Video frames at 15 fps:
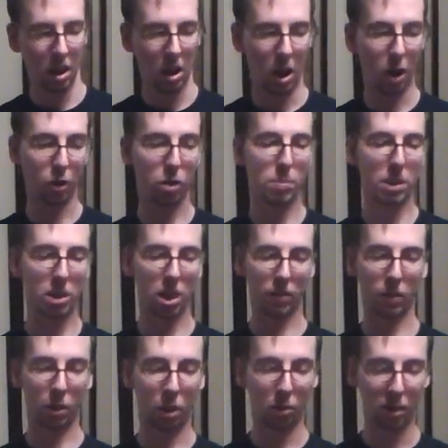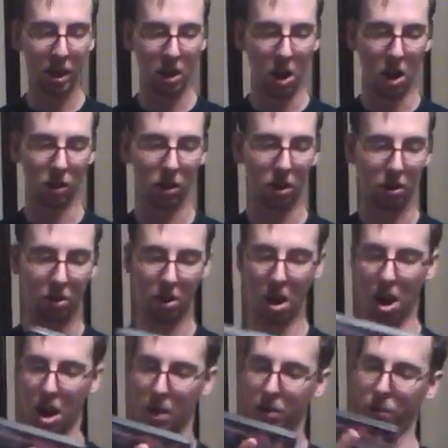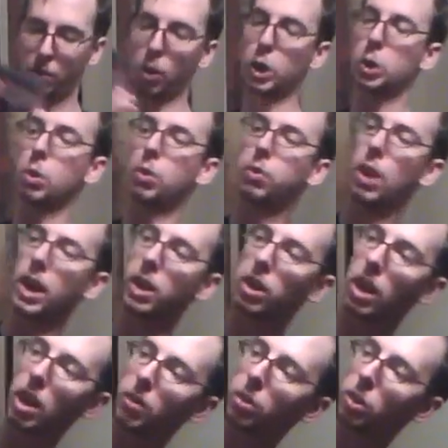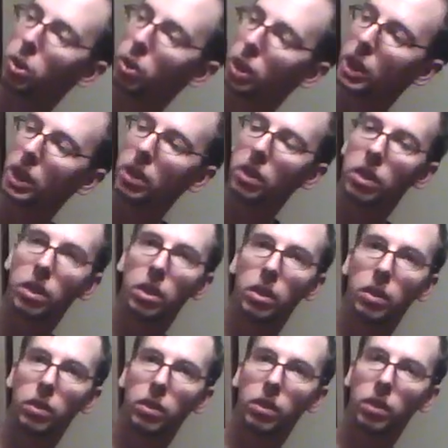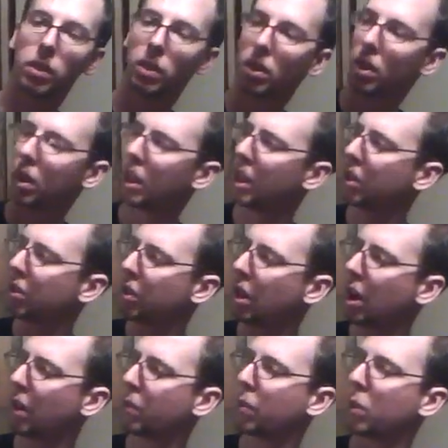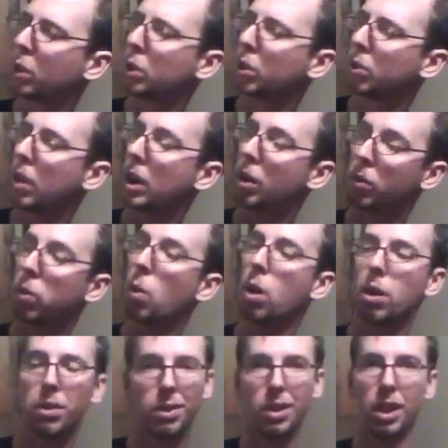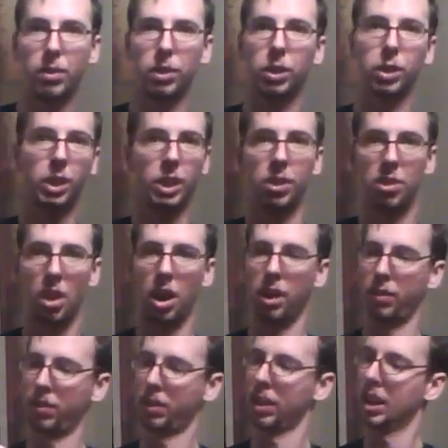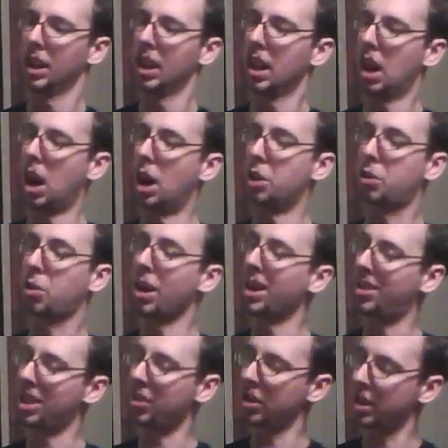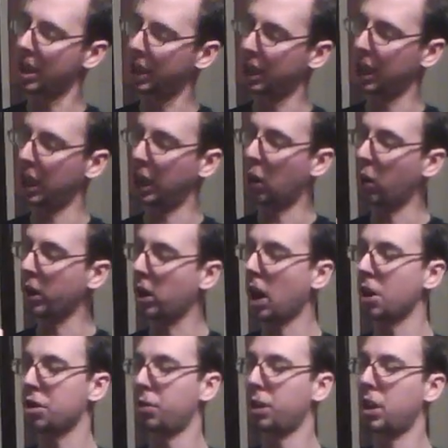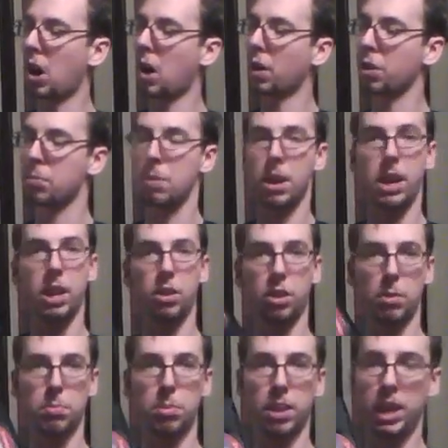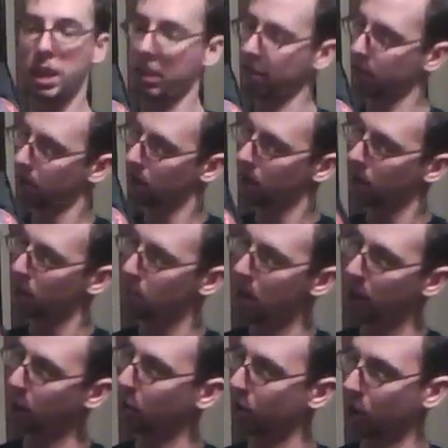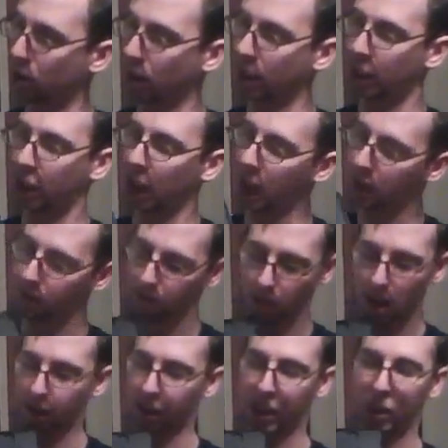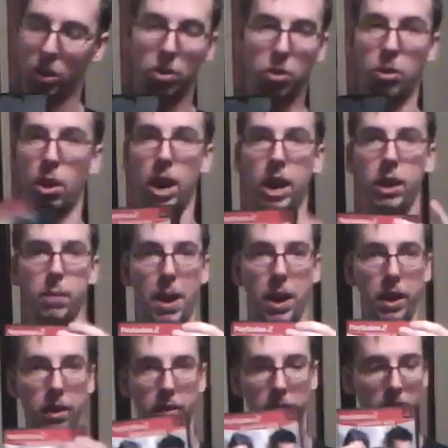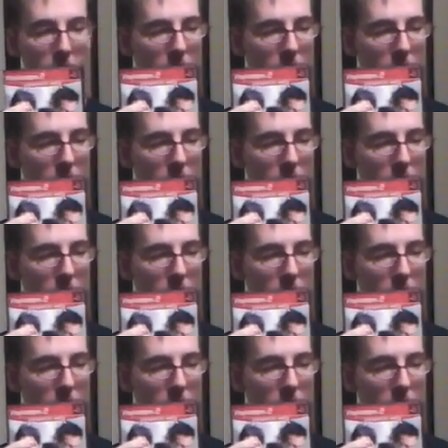I also picked up for $3 Virtual Fighter Evolution. It's Virtual Fighter 4 Evolution, sorry. It's Greatest Hits Edition. It only costs $3, but it is complete. Manual's in great shape. Everything looks great about it.